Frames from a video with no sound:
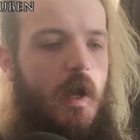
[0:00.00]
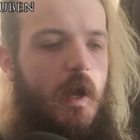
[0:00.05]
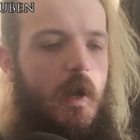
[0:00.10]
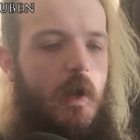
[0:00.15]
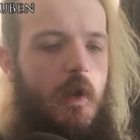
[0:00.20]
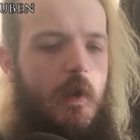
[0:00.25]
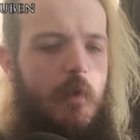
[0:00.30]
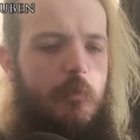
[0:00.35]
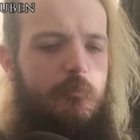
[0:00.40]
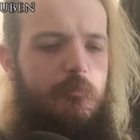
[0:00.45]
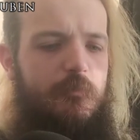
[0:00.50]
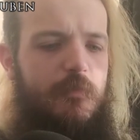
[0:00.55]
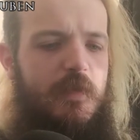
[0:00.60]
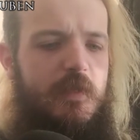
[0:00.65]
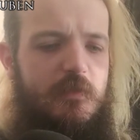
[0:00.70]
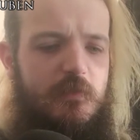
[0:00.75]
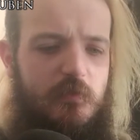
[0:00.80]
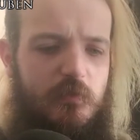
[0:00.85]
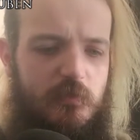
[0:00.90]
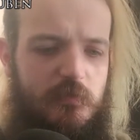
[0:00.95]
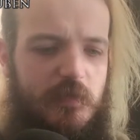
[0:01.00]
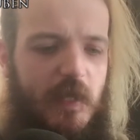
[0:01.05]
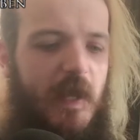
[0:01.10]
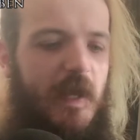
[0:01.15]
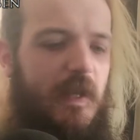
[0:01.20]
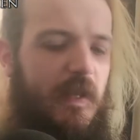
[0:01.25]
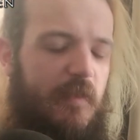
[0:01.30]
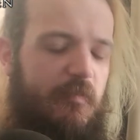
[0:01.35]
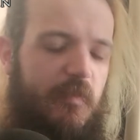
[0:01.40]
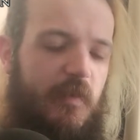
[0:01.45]
um, the
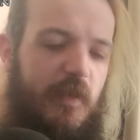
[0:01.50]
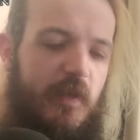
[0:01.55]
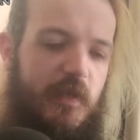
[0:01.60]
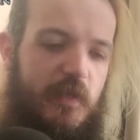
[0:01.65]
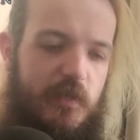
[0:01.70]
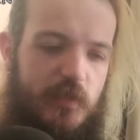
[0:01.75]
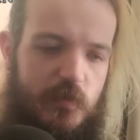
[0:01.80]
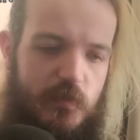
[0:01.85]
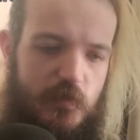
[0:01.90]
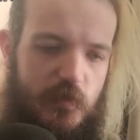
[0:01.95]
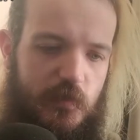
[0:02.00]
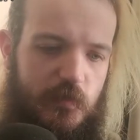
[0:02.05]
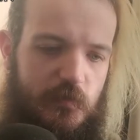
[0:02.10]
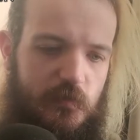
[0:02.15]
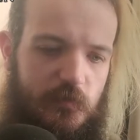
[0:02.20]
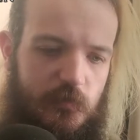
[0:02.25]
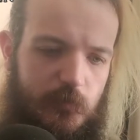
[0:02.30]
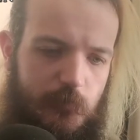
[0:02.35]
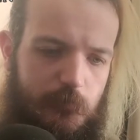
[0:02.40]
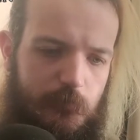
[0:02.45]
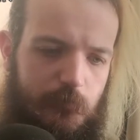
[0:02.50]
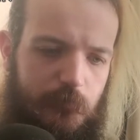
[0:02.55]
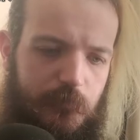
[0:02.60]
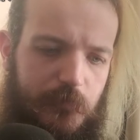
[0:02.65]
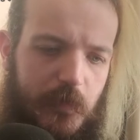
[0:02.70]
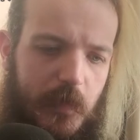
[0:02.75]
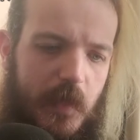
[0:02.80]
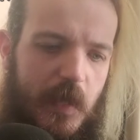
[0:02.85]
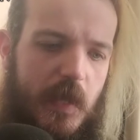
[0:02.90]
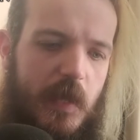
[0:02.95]
tail end of that is just
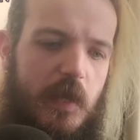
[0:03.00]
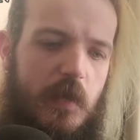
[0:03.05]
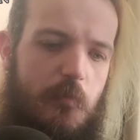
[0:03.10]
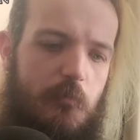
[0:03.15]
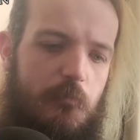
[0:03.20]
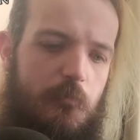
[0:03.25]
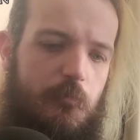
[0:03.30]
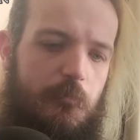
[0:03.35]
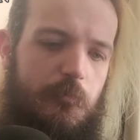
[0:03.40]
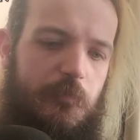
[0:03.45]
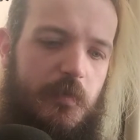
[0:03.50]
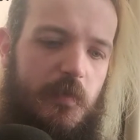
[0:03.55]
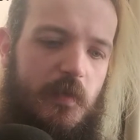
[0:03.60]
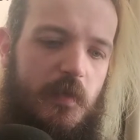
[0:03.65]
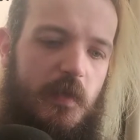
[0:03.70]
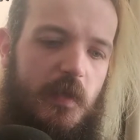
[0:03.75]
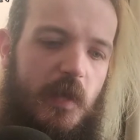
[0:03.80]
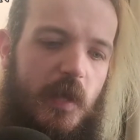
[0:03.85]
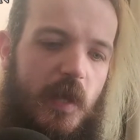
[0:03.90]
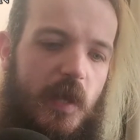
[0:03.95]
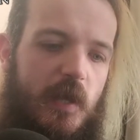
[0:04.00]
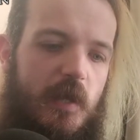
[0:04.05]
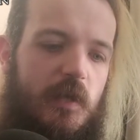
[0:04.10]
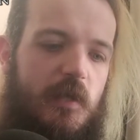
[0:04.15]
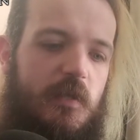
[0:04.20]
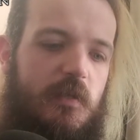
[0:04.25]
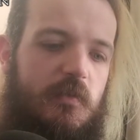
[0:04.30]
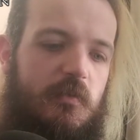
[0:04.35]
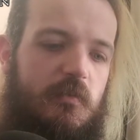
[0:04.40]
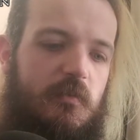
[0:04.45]
him
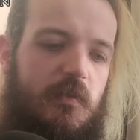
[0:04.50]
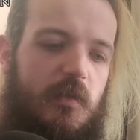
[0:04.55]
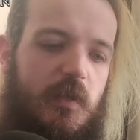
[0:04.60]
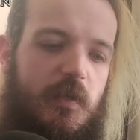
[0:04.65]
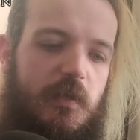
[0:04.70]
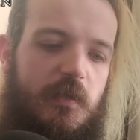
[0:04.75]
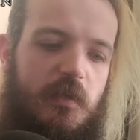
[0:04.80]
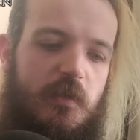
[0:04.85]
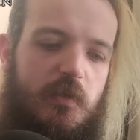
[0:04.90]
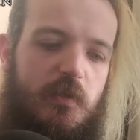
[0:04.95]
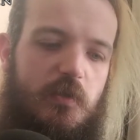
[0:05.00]
hitting like